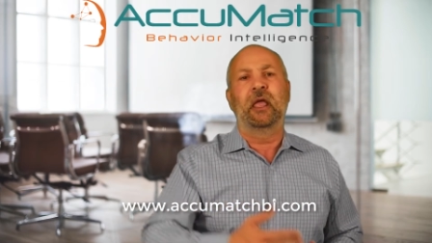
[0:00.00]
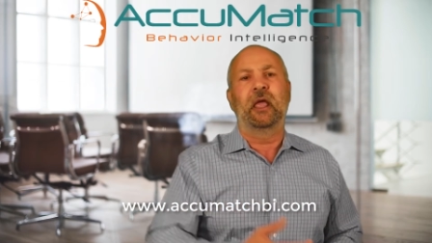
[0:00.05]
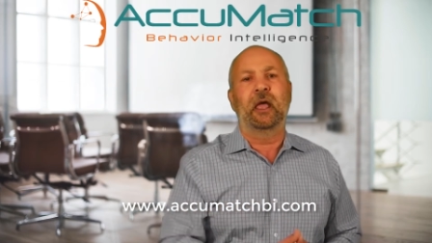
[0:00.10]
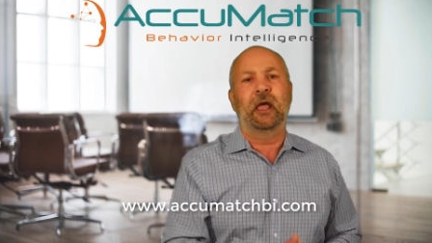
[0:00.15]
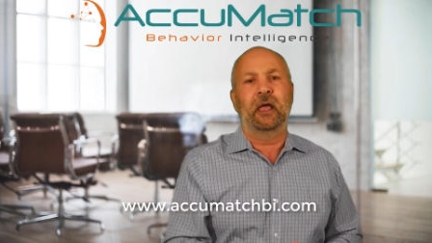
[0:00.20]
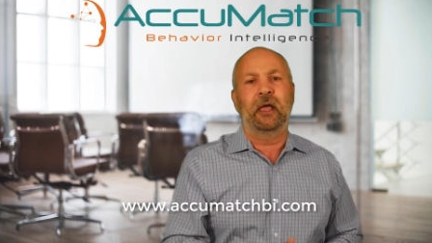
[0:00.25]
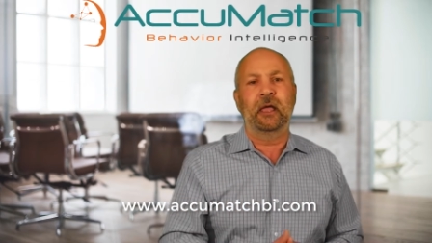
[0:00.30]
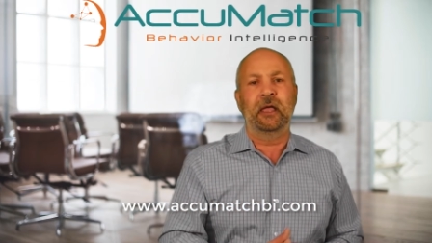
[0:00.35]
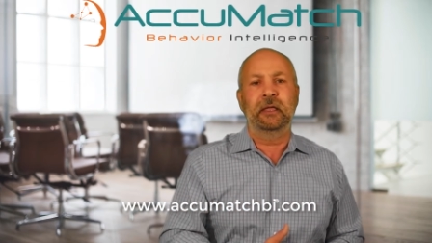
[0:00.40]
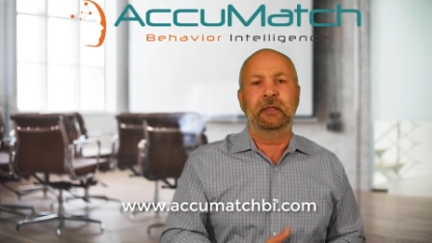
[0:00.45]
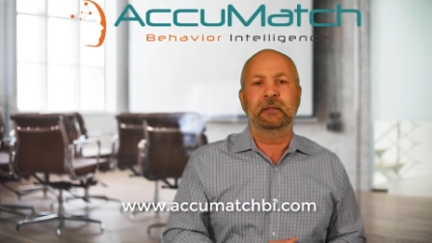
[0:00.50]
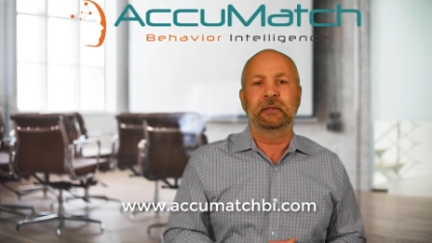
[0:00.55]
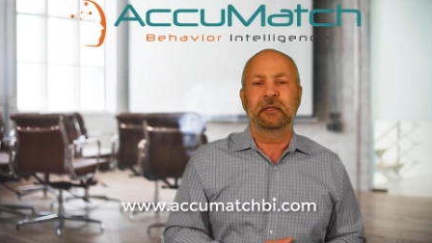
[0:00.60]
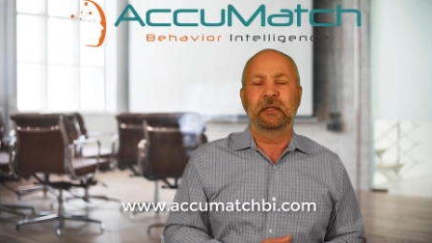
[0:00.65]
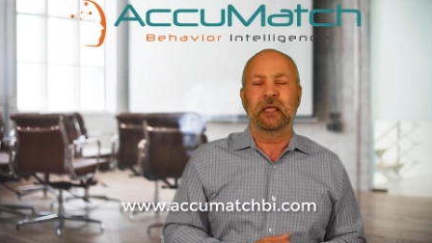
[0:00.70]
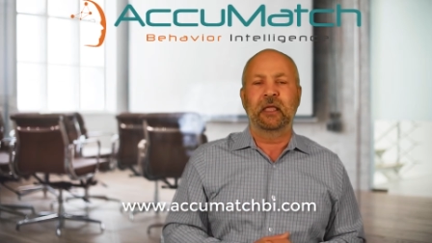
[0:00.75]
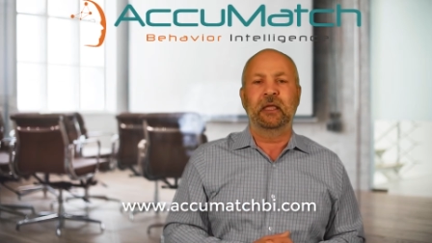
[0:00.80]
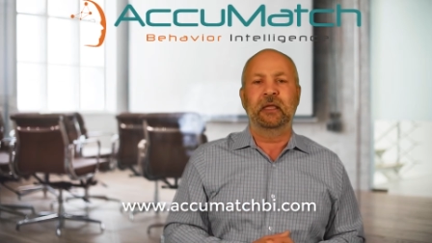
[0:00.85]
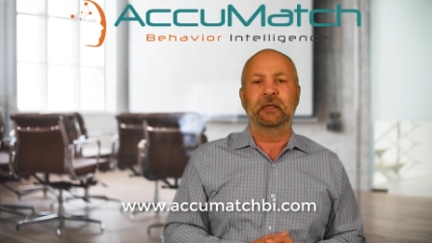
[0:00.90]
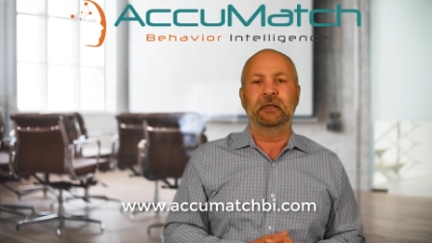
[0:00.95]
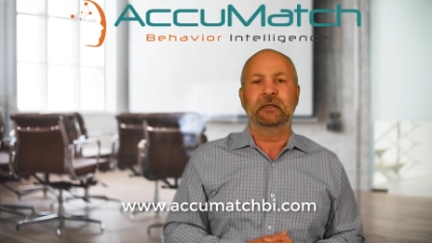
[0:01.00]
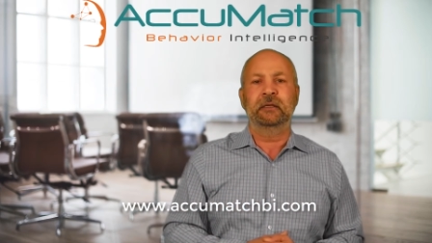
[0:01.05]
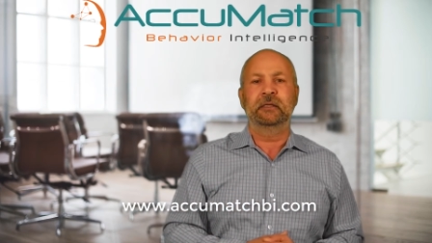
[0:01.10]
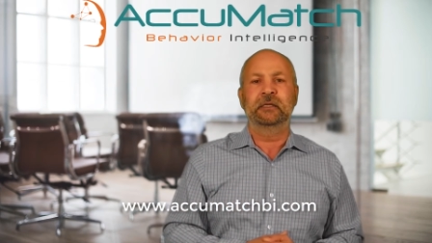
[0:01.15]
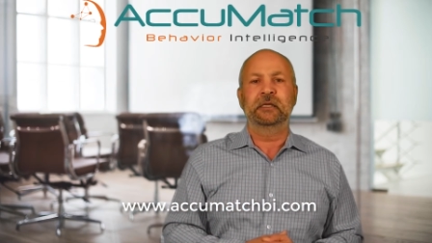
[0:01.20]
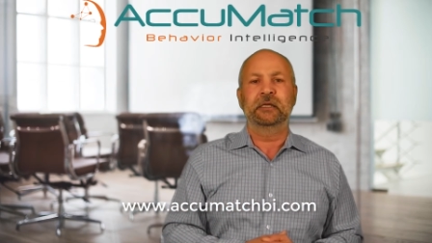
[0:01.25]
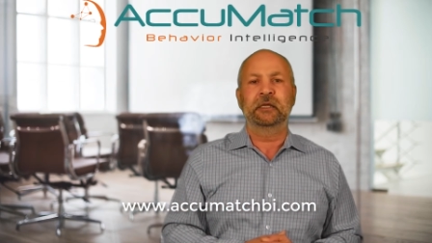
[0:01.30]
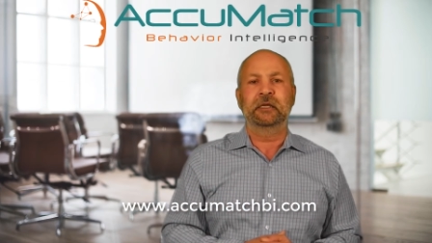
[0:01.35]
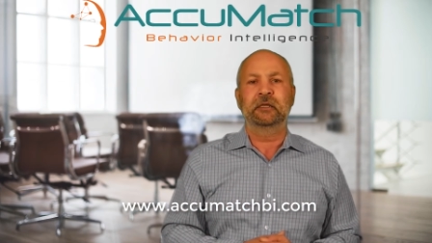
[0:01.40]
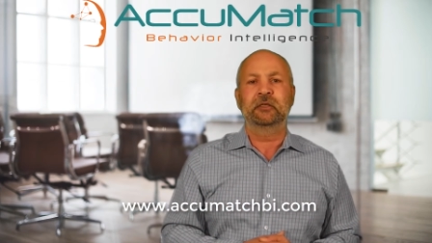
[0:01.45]
and
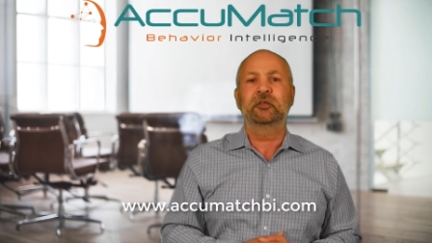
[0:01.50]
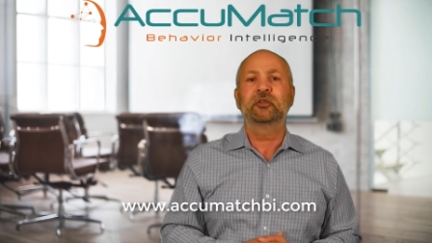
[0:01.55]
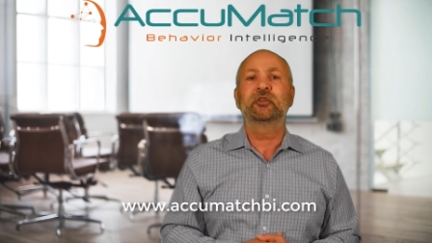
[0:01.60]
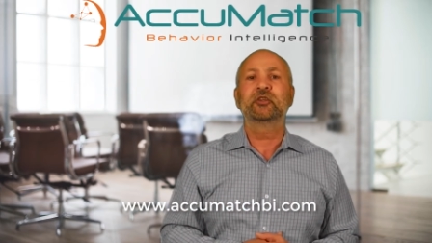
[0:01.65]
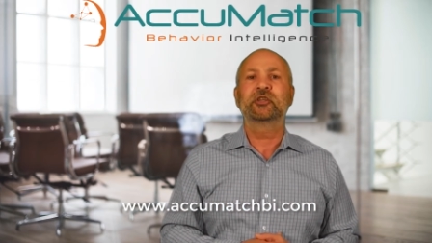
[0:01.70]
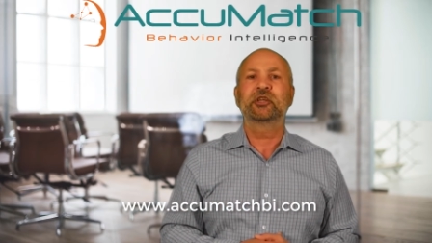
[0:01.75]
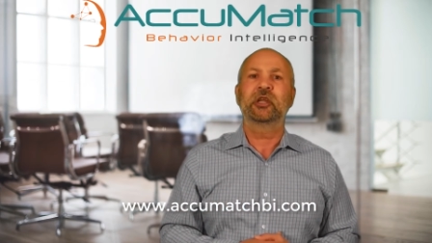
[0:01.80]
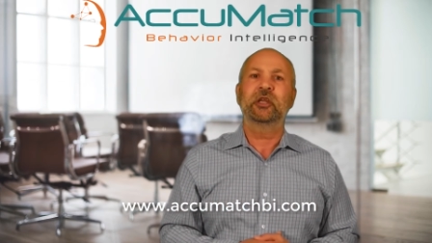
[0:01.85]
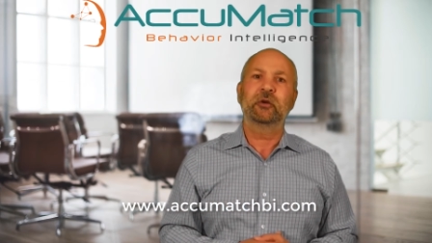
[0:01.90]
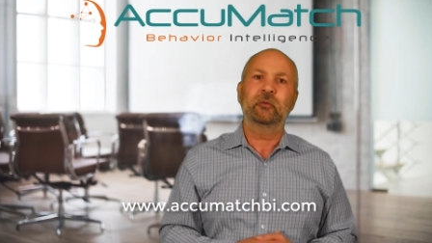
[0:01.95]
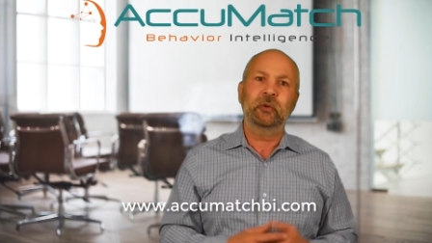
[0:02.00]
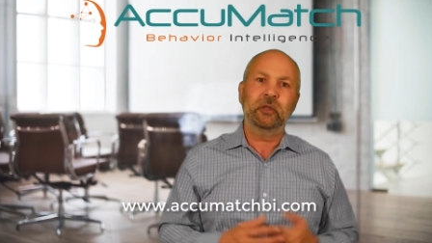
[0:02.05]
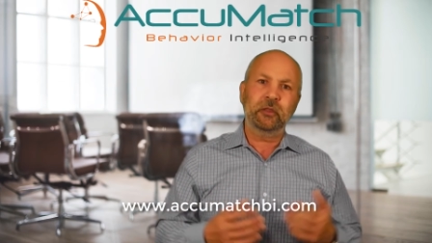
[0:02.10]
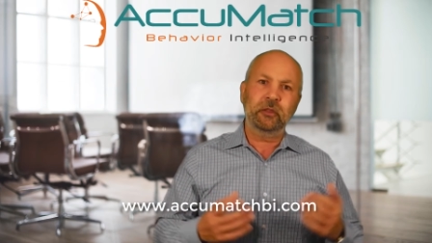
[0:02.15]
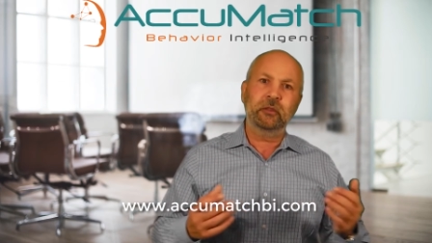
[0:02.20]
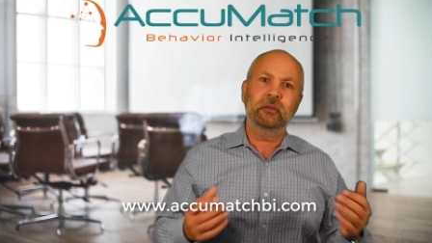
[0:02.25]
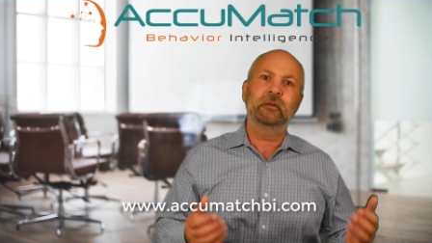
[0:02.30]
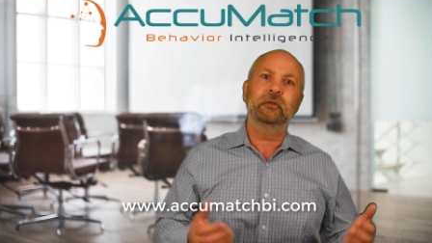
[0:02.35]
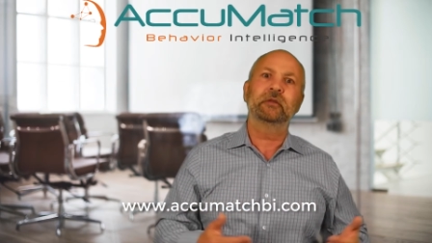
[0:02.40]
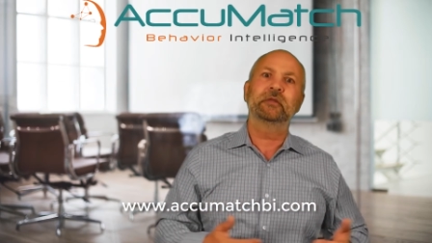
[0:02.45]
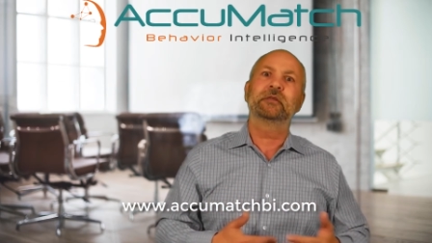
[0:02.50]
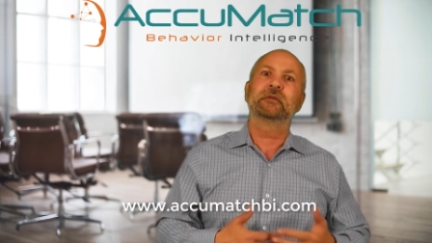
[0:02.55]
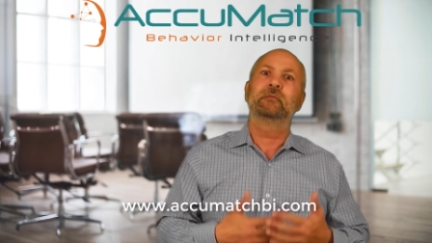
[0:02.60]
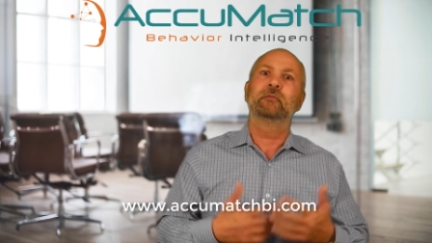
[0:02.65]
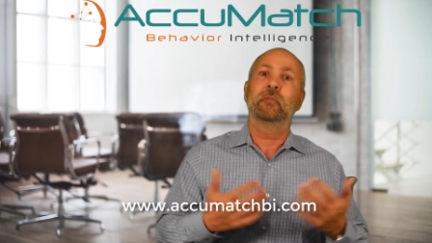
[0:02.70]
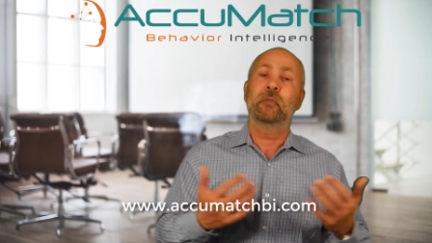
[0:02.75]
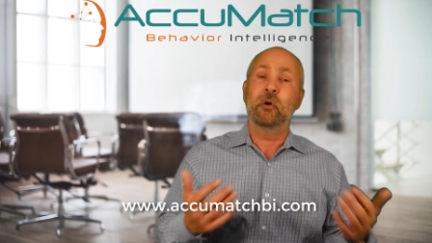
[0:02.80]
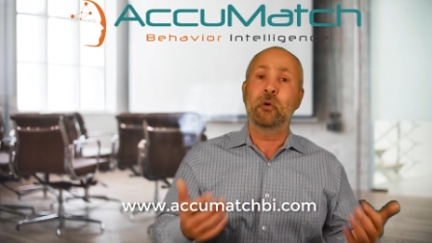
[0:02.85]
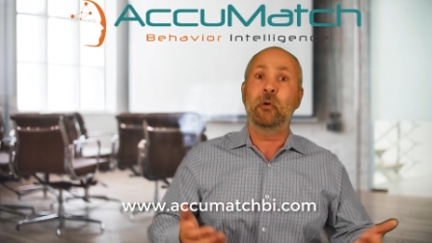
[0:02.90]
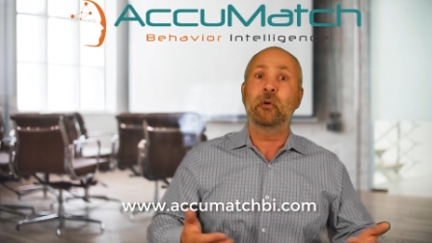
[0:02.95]
to share with you some
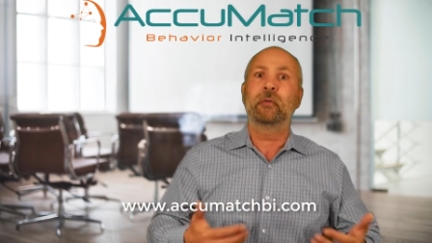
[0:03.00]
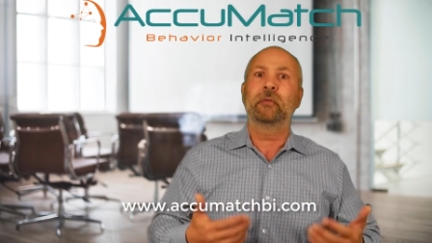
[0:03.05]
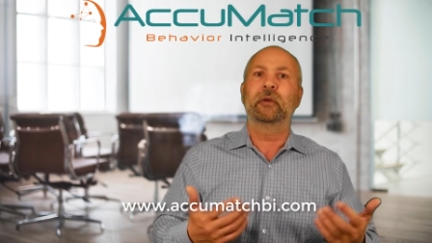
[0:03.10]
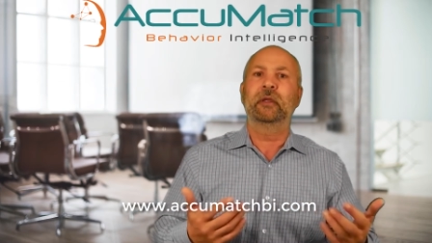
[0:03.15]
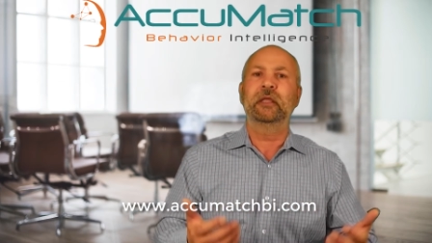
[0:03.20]
more